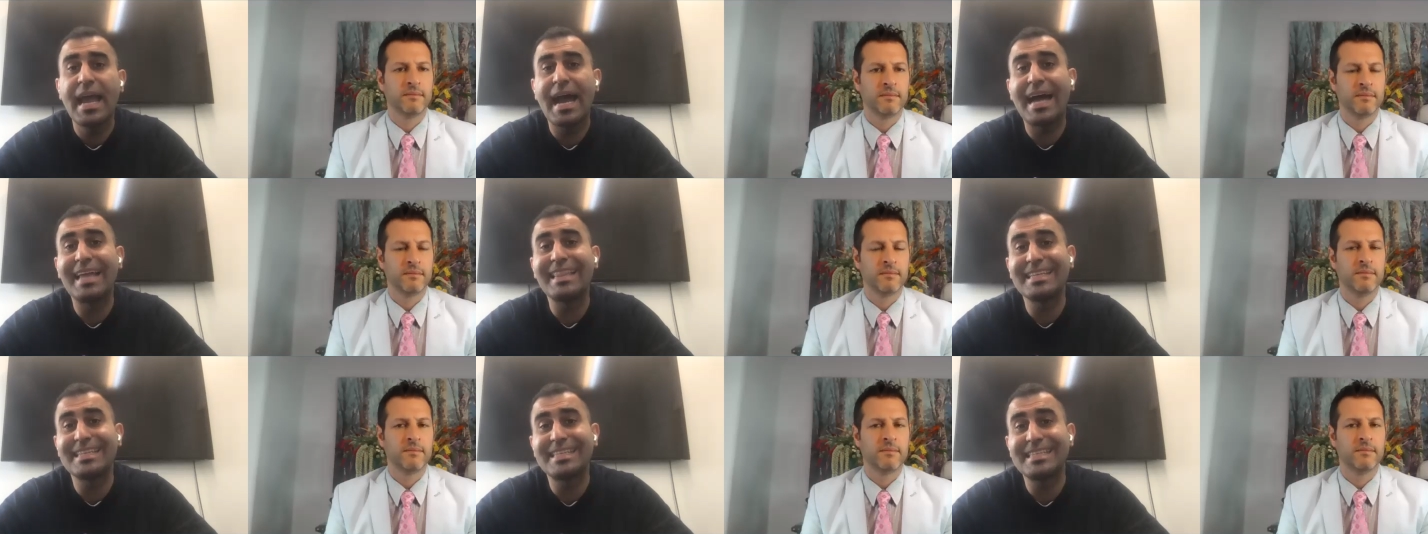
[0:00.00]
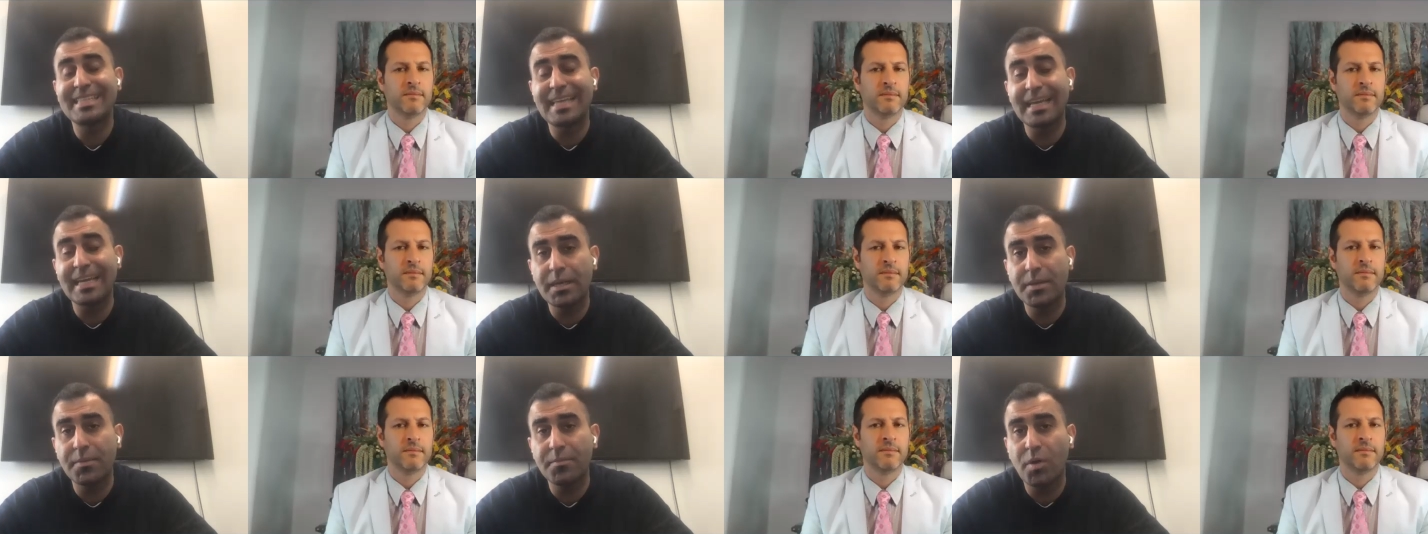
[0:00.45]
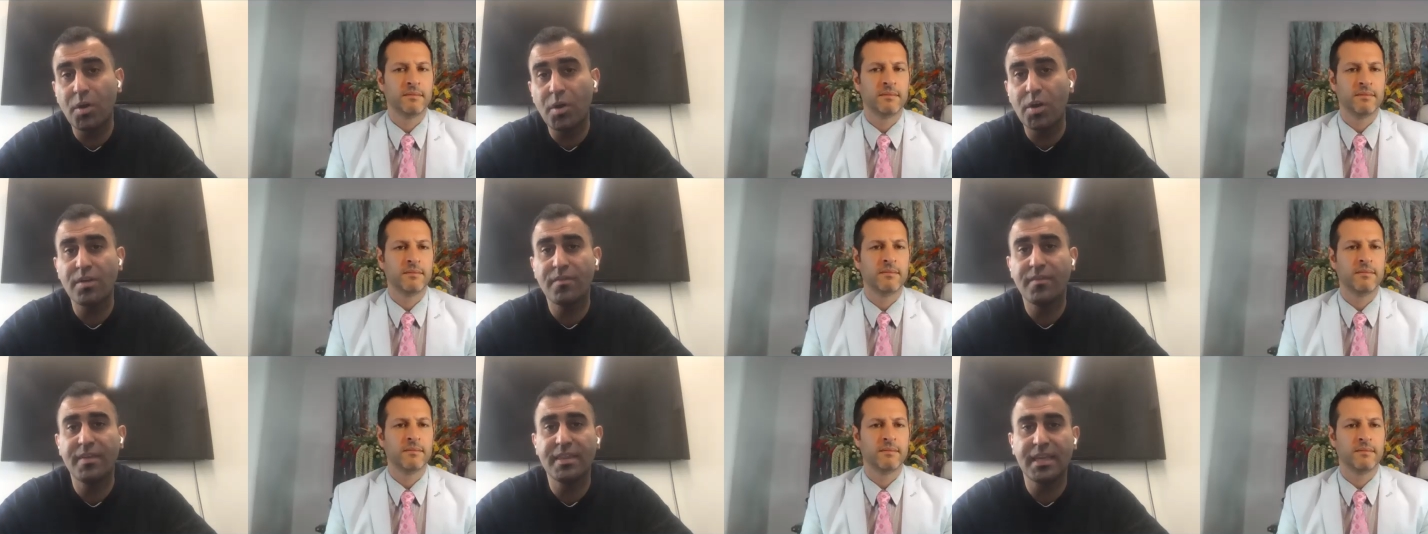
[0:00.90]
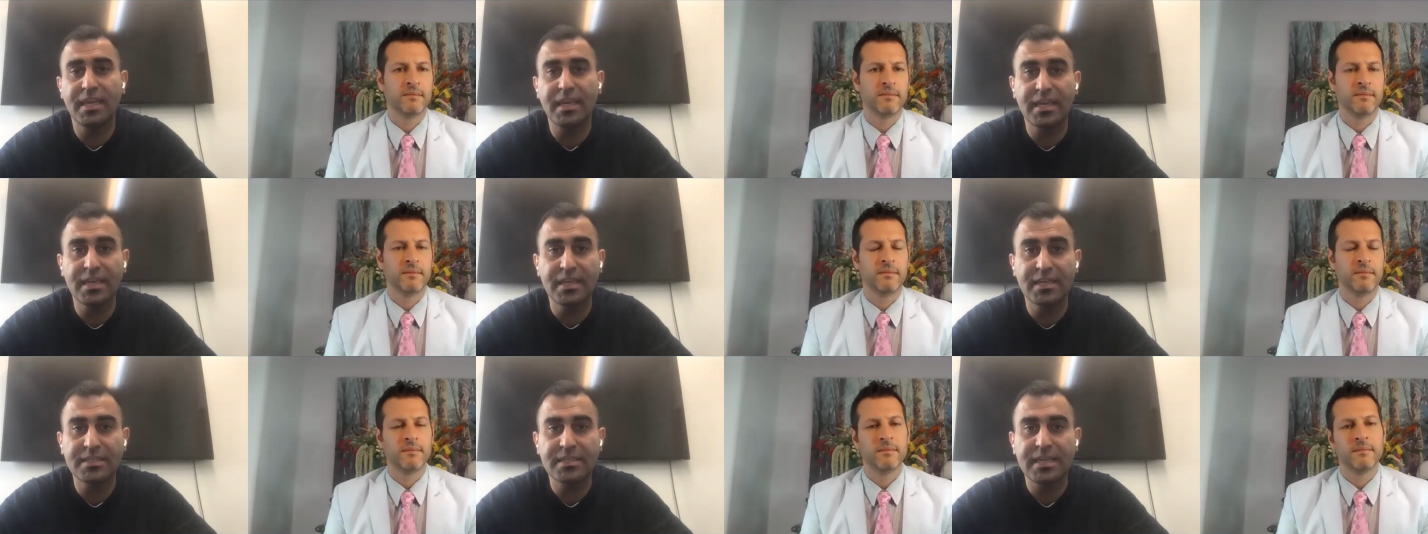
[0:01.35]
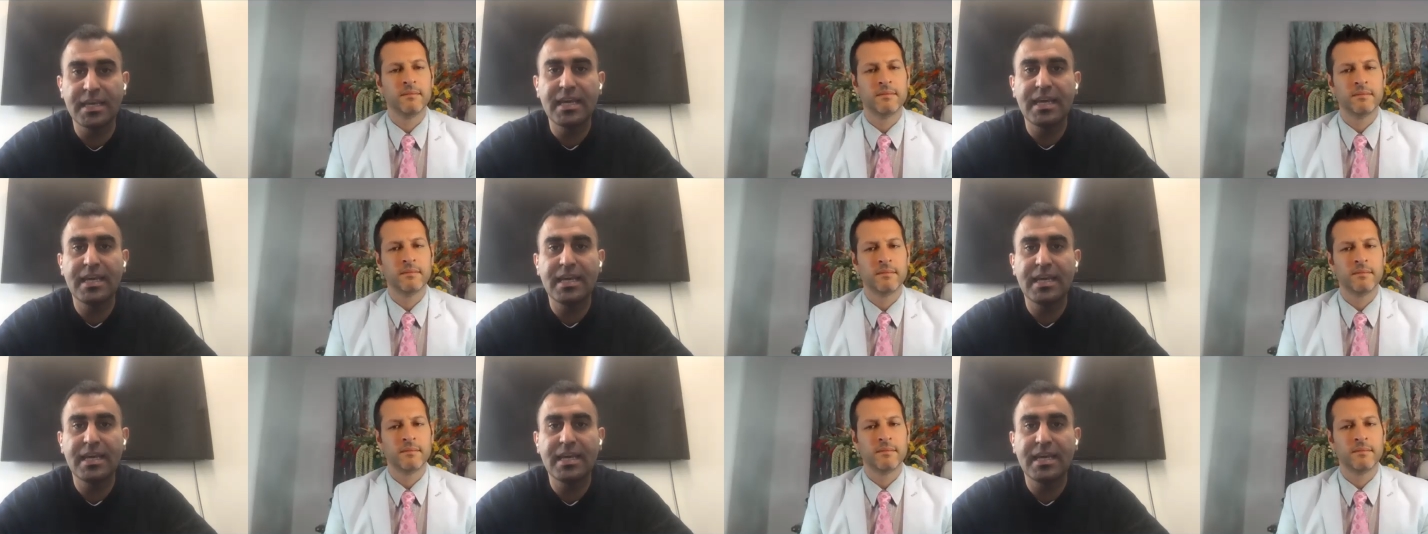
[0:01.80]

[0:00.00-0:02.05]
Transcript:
Speaker 1: and the second part of it is